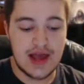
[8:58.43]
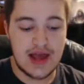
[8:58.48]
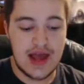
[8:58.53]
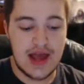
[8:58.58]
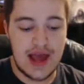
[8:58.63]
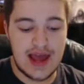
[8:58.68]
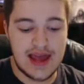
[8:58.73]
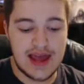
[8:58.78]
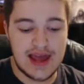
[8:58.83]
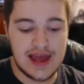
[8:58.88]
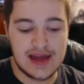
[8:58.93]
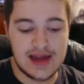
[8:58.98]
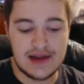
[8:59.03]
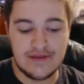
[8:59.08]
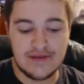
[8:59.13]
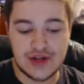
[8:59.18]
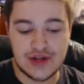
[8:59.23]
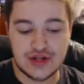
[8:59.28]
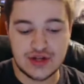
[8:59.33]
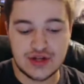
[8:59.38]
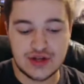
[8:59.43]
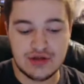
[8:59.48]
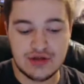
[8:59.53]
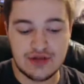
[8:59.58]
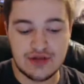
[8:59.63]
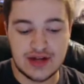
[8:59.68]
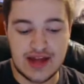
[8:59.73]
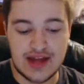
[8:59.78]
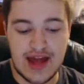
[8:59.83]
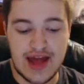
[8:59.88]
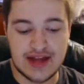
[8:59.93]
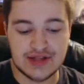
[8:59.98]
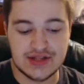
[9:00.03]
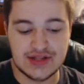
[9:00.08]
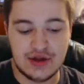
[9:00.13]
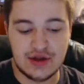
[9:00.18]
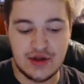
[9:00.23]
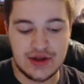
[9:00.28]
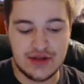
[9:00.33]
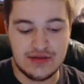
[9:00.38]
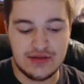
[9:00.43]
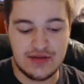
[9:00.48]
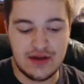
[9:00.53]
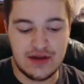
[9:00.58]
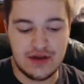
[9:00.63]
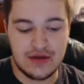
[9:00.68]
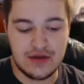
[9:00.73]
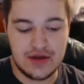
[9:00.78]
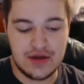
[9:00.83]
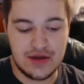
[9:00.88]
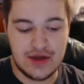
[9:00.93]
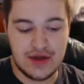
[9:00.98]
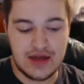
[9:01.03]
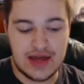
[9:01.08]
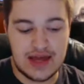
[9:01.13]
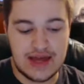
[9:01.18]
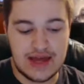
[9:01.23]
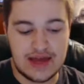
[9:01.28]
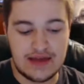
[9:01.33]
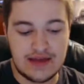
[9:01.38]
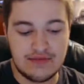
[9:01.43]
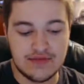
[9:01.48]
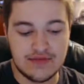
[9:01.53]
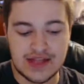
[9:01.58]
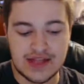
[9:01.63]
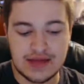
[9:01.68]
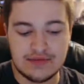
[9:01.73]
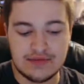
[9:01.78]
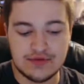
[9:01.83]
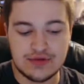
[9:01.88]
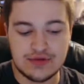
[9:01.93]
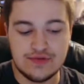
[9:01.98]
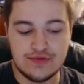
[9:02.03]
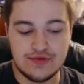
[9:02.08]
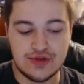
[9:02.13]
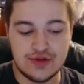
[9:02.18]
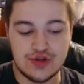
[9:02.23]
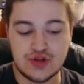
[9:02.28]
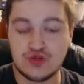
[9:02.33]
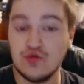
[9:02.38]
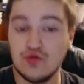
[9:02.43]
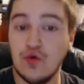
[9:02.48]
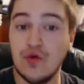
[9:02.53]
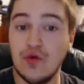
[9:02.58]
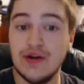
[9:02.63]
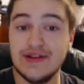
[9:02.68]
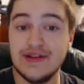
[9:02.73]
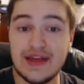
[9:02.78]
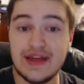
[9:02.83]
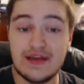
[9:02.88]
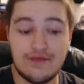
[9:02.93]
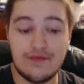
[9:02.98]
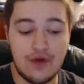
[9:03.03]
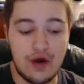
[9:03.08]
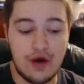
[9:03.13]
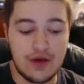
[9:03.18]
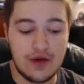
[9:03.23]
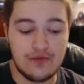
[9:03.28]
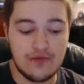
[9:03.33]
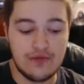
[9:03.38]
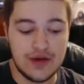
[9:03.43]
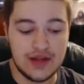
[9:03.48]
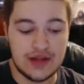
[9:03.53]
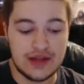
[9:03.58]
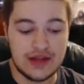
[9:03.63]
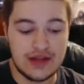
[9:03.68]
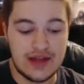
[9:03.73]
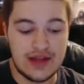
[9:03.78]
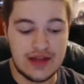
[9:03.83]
and eventually when Cass got in there, he was able to destroy Devon with the